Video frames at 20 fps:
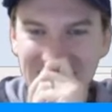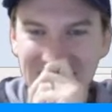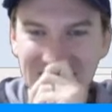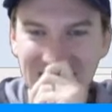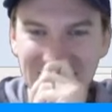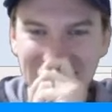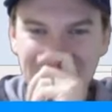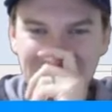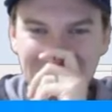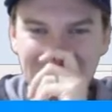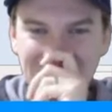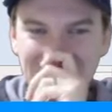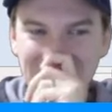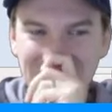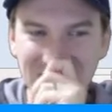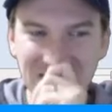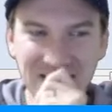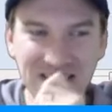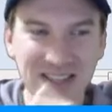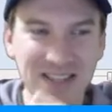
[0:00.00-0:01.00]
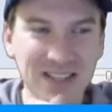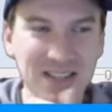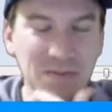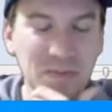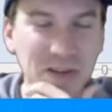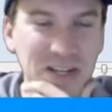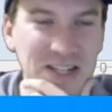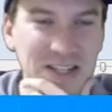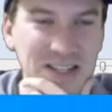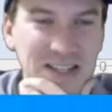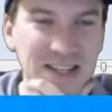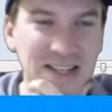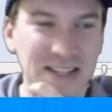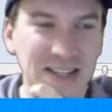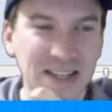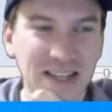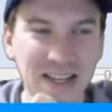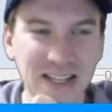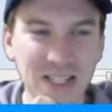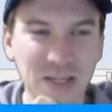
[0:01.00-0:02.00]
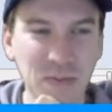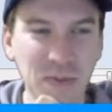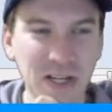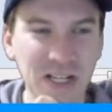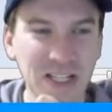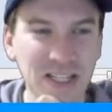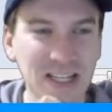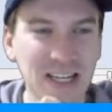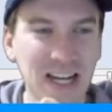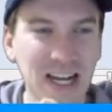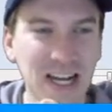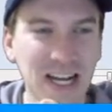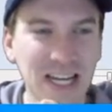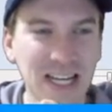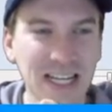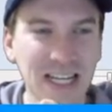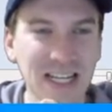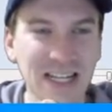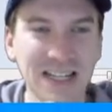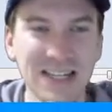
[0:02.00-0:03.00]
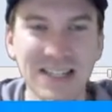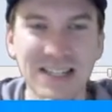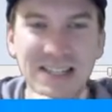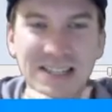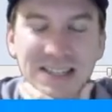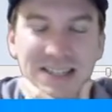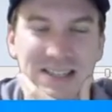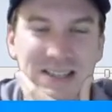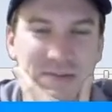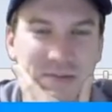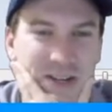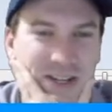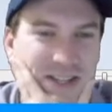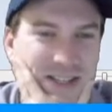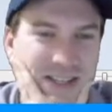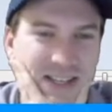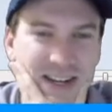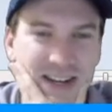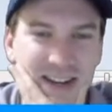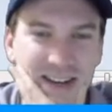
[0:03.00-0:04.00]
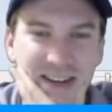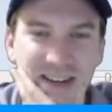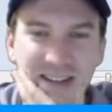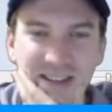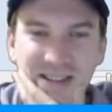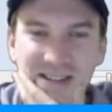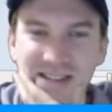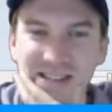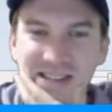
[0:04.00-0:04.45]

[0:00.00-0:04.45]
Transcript: I can deal with this, especially at night. Especially at night. Look at